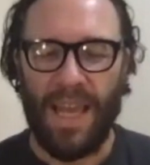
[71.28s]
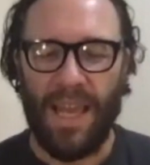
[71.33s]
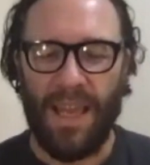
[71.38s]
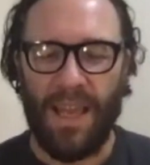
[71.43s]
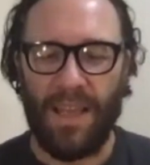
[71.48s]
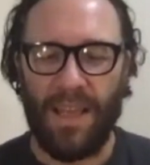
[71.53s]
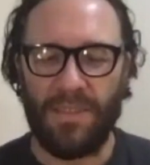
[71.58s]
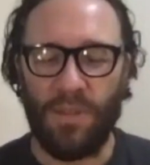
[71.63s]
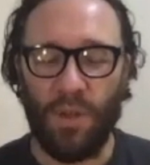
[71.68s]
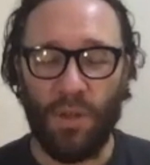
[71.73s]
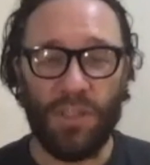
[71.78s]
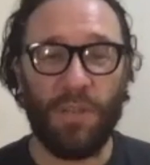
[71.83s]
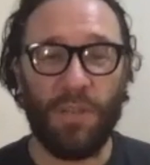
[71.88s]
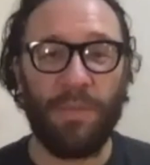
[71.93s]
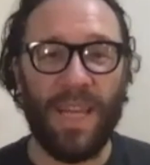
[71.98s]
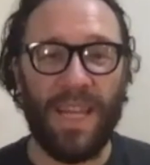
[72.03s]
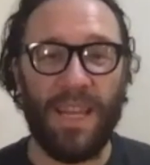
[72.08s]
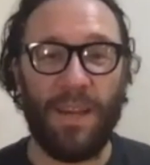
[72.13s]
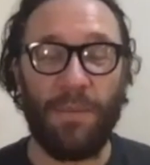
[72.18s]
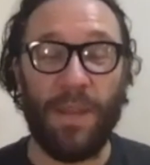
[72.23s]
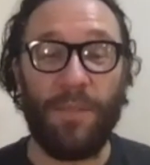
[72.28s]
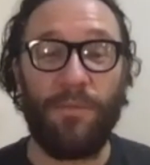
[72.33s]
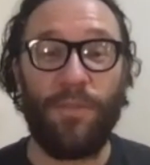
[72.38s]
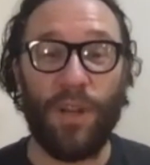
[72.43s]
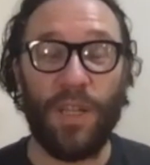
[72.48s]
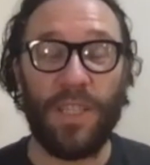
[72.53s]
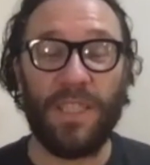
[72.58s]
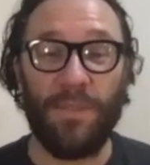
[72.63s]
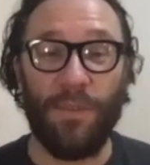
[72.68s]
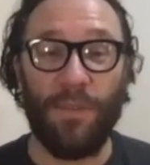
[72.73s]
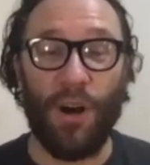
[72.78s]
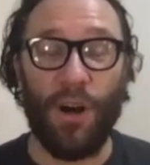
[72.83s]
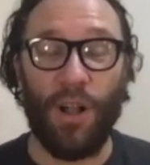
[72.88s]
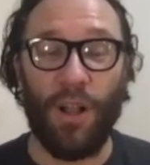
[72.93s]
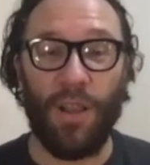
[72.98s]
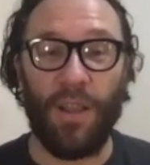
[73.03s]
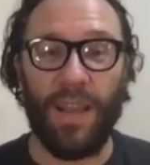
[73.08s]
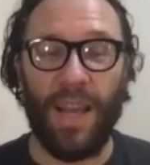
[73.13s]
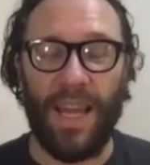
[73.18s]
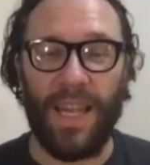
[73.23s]
Social media, I mean, first of
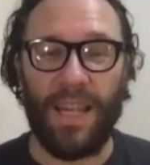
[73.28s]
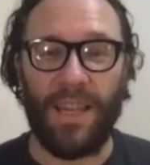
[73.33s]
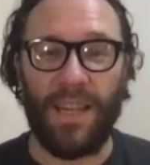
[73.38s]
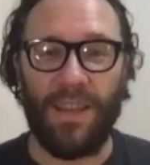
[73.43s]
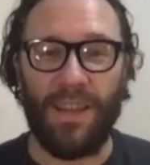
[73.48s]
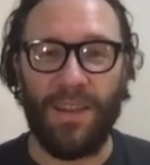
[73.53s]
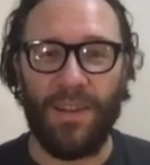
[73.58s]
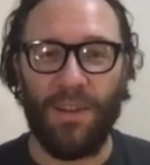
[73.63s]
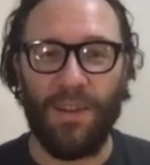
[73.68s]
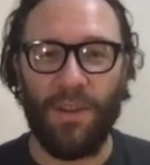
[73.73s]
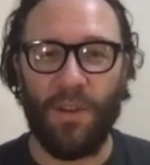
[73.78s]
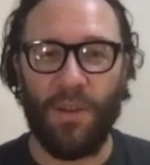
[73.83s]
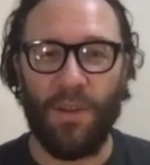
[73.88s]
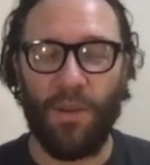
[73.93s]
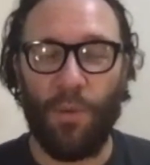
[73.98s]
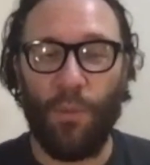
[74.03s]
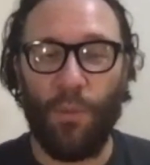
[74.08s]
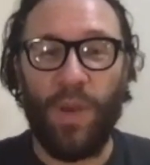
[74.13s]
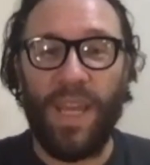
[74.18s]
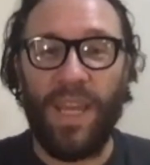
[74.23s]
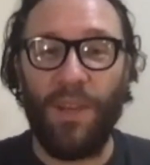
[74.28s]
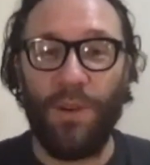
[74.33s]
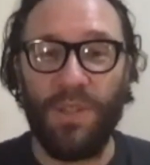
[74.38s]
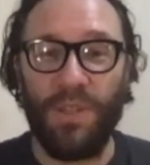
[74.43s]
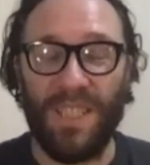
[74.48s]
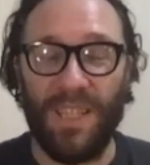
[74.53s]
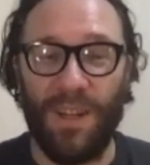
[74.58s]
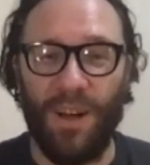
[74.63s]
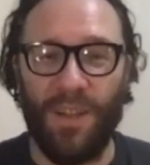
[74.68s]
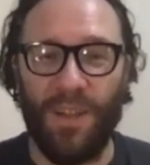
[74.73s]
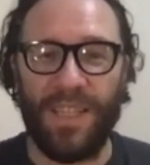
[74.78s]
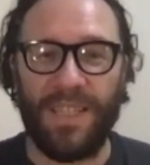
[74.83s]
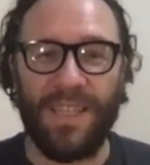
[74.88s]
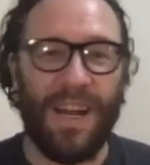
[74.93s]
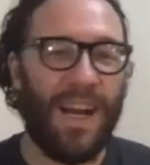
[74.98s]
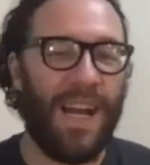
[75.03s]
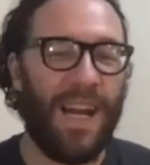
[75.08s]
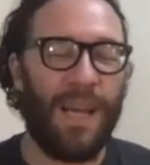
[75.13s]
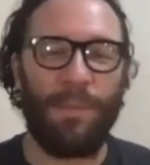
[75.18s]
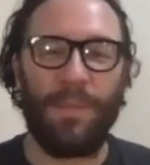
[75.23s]
all, like, we use it all the
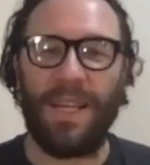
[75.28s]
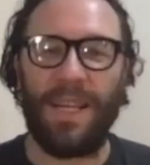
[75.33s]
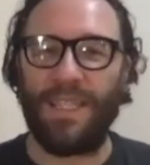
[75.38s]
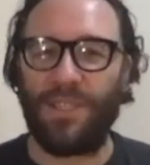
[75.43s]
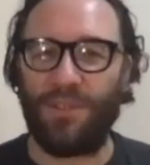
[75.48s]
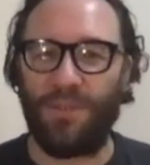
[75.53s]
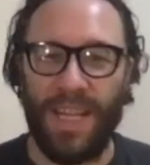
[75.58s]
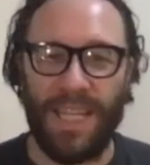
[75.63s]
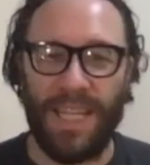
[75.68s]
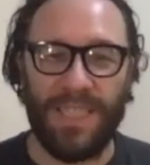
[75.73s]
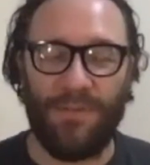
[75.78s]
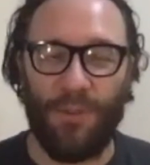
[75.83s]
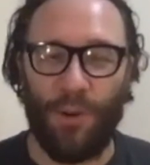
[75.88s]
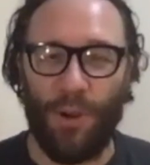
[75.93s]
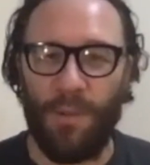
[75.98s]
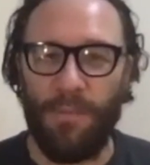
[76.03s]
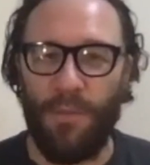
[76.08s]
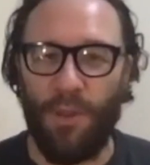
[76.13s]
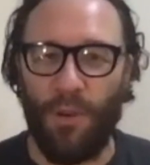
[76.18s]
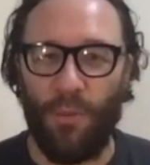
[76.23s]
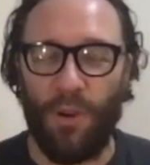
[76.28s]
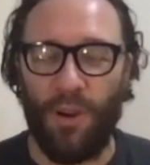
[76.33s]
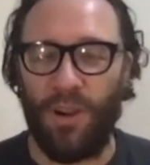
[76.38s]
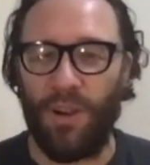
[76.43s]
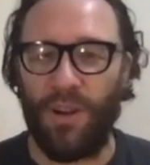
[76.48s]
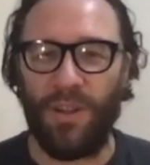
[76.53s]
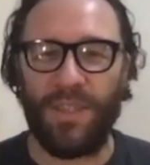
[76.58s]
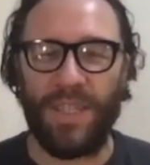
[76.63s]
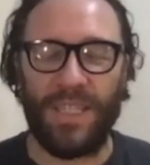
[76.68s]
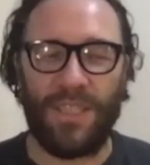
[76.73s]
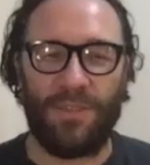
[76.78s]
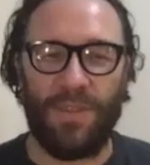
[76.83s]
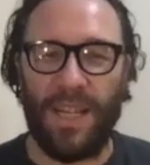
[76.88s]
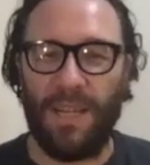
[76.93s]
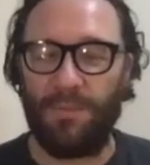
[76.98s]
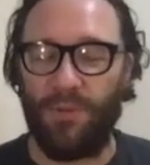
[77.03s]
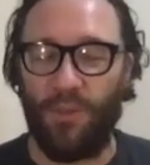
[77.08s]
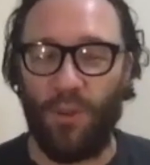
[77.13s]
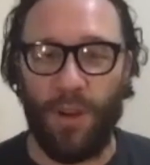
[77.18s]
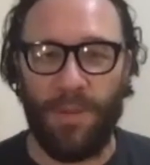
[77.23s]
time. It's transformed the world. It's
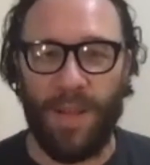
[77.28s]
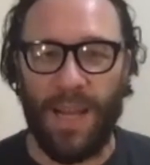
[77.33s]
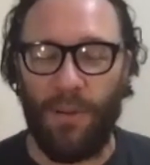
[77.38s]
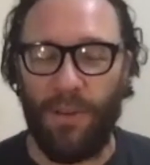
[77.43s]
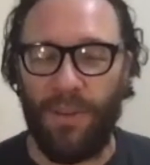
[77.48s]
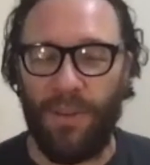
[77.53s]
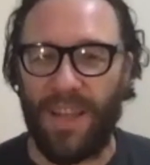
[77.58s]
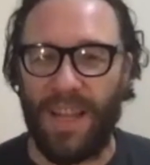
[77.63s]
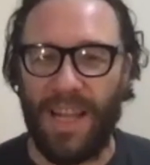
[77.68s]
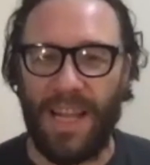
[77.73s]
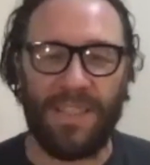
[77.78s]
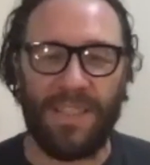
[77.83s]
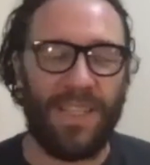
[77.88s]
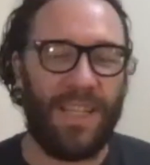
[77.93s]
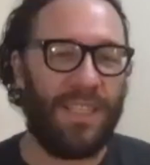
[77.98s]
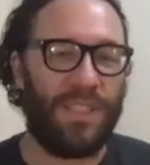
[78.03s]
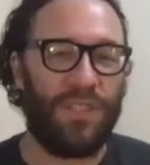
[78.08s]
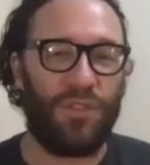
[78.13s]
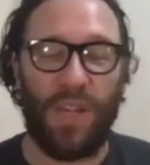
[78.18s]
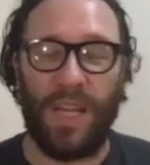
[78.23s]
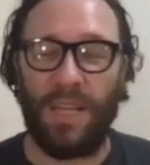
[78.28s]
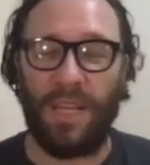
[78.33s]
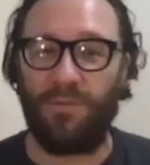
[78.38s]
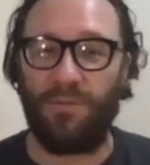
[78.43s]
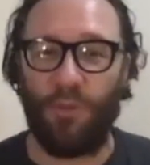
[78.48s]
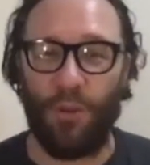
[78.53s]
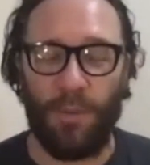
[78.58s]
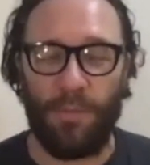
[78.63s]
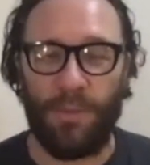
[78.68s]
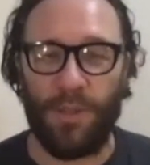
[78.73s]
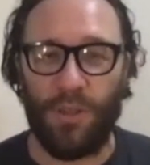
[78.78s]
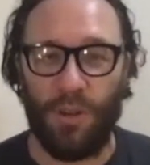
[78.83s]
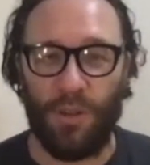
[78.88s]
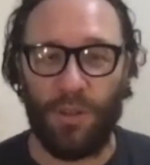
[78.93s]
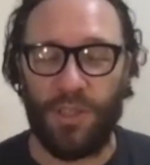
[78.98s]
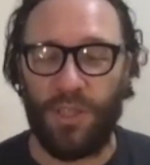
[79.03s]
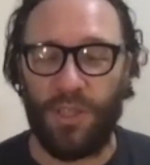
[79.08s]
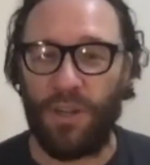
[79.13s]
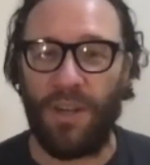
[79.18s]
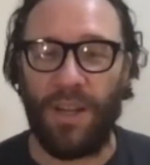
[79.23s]
transformed how we connected. It's transformed
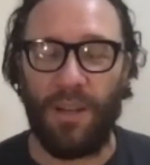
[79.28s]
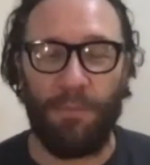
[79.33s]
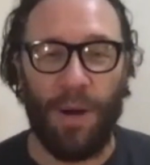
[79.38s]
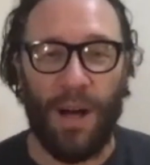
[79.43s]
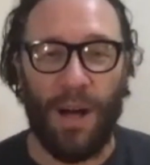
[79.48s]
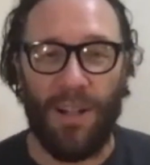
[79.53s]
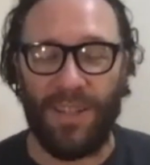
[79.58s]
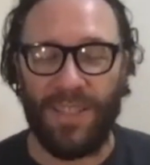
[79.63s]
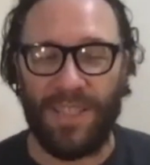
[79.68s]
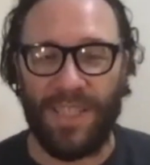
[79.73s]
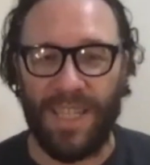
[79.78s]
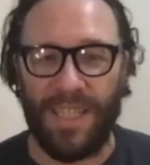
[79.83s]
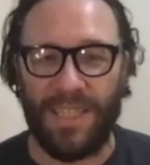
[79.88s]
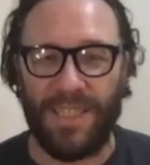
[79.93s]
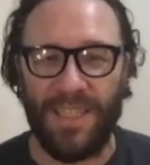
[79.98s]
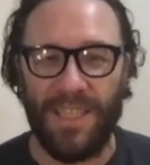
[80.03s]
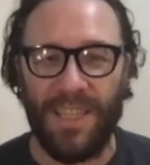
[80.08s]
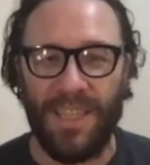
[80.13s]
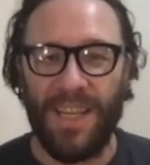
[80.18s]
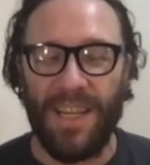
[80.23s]
culture and politics.